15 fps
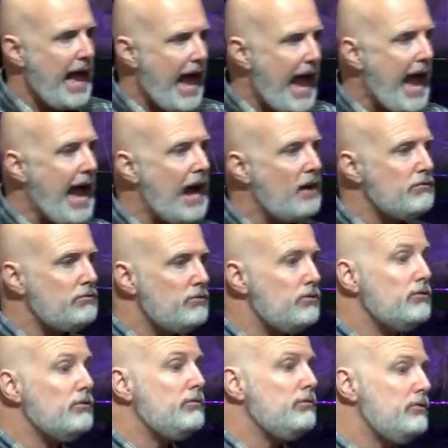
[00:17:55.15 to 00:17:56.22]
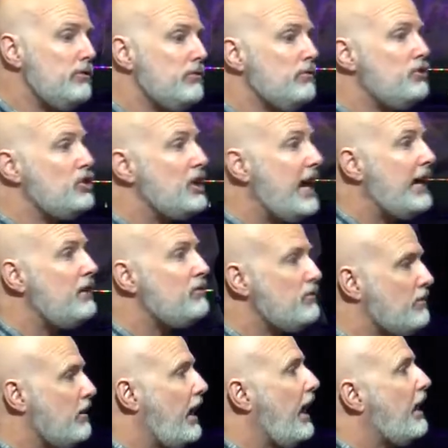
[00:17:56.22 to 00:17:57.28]
How do you
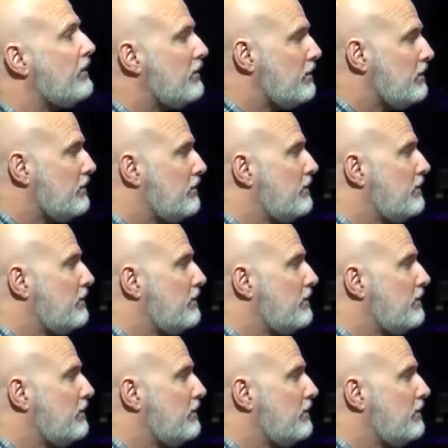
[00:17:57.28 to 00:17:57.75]
change that?